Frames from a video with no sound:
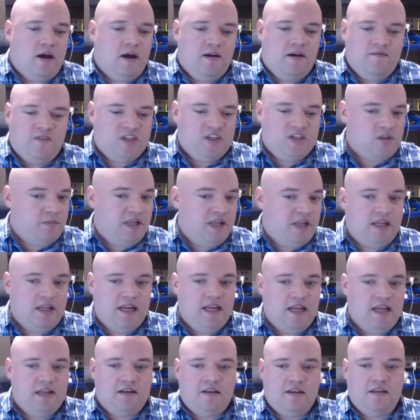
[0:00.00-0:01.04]

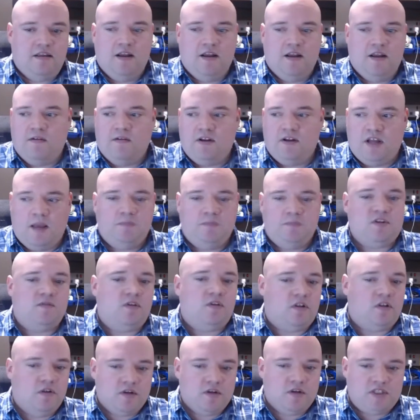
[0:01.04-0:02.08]
visibility into the different types of
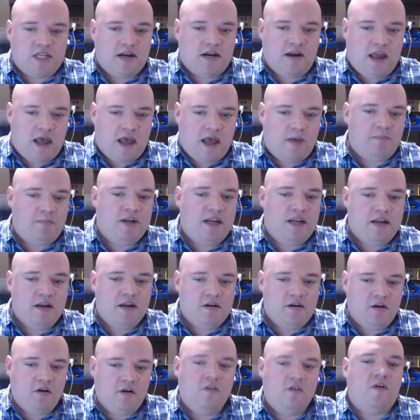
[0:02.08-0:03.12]
alerts that are happening
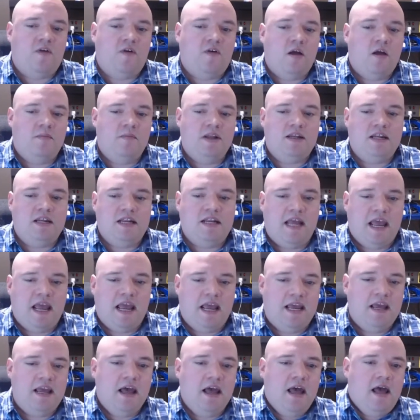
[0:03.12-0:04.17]
in your environment
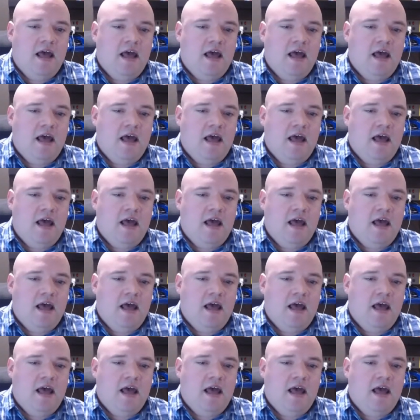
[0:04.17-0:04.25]
today.